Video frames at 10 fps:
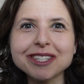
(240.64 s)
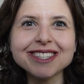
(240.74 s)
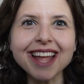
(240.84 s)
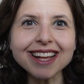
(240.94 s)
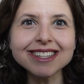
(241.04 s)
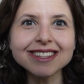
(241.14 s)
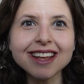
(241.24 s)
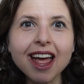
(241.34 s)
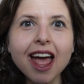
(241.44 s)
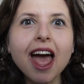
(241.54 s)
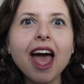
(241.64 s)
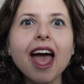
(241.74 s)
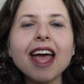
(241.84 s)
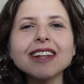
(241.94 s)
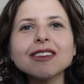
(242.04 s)
mistakes,
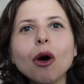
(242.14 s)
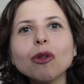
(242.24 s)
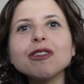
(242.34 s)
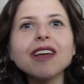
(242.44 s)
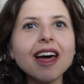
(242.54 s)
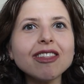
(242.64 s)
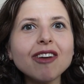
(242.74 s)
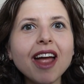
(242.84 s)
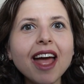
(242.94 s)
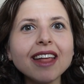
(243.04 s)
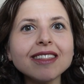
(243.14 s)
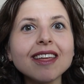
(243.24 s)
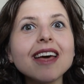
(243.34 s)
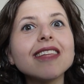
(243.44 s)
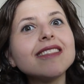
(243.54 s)
and on the other
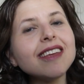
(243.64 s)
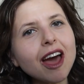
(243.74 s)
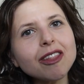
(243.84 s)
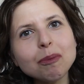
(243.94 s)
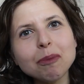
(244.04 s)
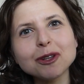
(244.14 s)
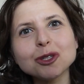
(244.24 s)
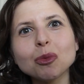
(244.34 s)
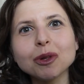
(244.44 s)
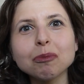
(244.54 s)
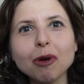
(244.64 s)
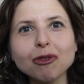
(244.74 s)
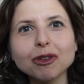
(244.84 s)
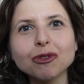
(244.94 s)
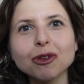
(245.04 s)
hand, the other person will
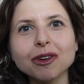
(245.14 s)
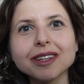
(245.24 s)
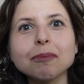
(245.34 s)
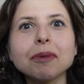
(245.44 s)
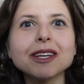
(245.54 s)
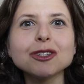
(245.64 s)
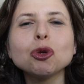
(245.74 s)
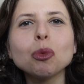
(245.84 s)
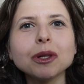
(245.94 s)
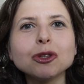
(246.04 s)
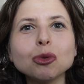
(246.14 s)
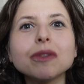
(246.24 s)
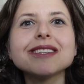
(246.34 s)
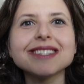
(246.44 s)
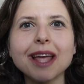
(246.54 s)
profit for it because you will do
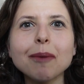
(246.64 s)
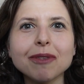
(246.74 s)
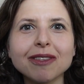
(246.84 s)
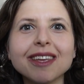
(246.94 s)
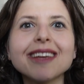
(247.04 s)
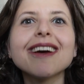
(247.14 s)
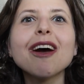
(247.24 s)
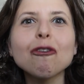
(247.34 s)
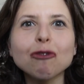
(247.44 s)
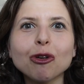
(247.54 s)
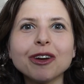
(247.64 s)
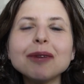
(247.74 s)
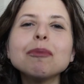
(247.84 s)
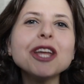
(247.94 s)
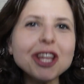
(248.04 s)
the same thing for
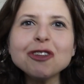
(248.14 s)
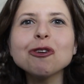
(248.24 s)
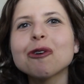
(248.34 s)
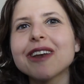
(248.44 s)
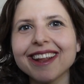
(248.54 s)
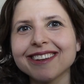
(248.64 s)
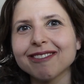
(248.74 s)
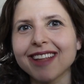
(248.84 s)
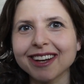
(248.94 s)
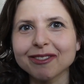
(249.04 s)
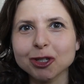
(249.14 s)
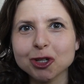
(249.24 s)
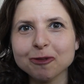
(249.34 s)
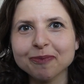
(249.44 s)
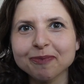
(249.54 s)
him in your native
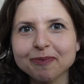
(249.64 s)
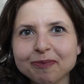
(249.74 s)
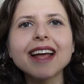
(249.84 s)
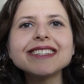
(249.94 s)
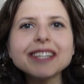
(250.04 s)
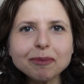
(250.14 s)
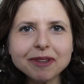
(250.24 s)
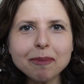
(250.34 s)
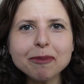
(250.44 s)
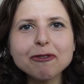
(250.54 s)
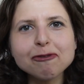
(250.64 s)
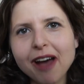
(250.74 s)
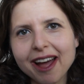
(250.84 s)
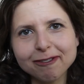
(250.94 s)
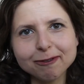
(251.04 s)
language. Tip number
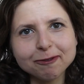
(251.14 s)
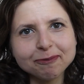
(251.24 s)
5.